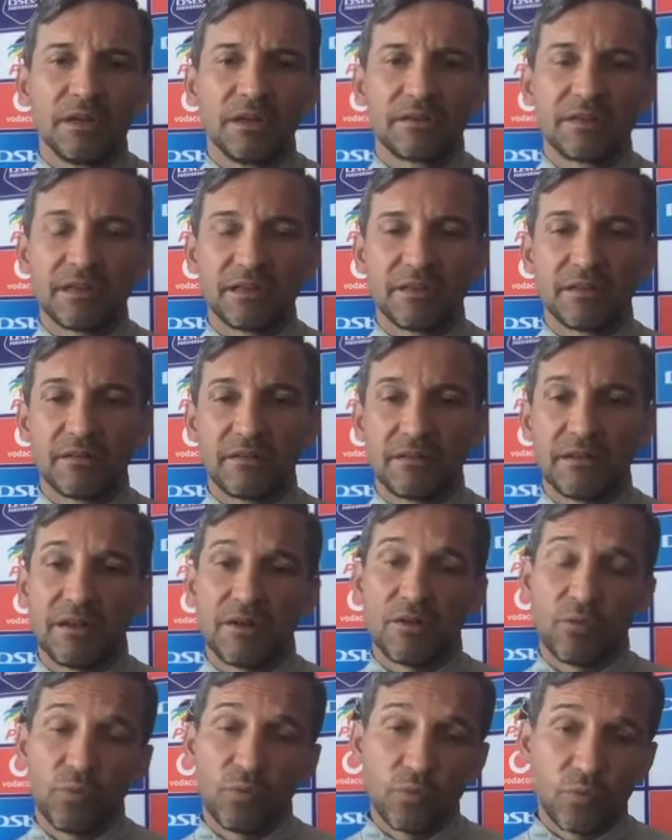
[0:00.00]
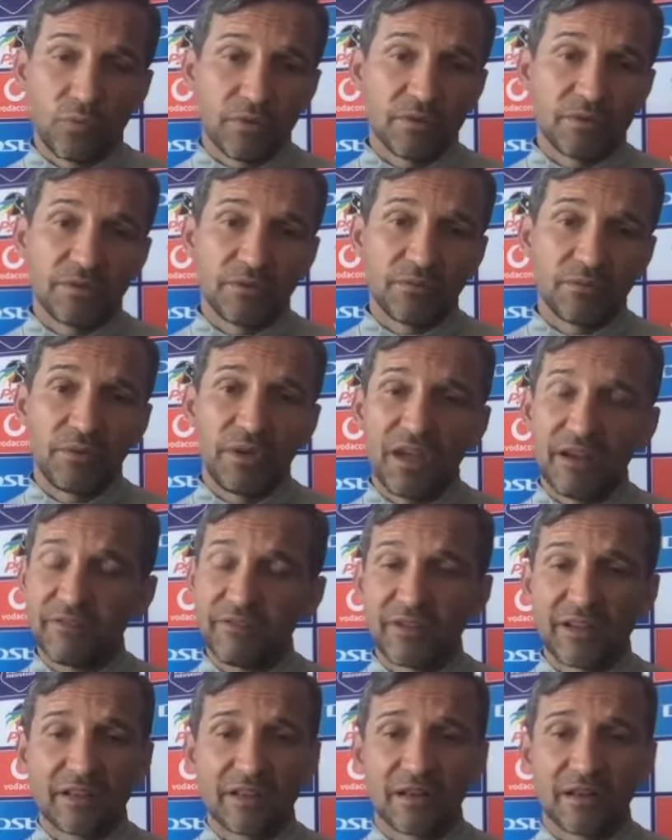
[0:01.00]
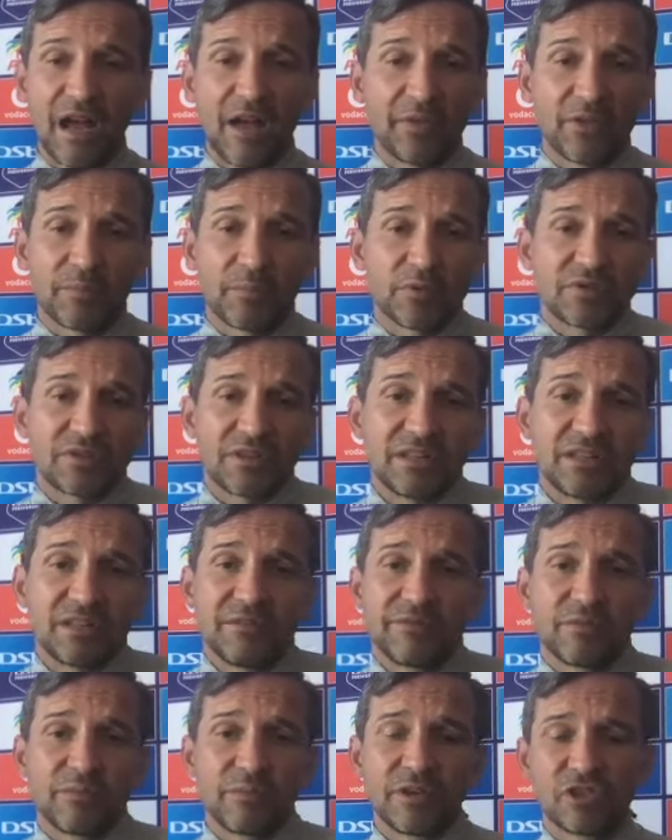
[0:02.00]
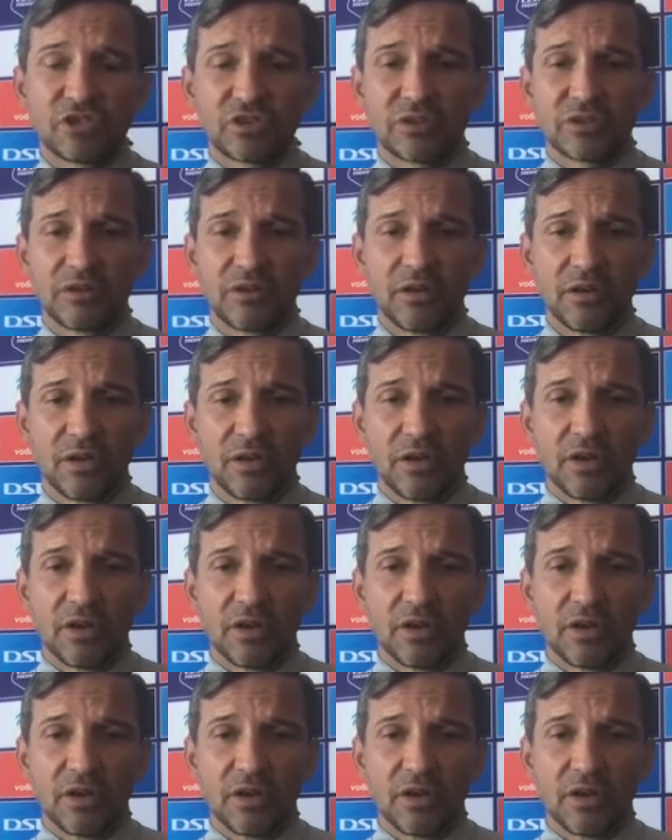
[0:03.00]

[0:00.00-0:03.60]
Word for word: Then now uh, we have not a hundred percent information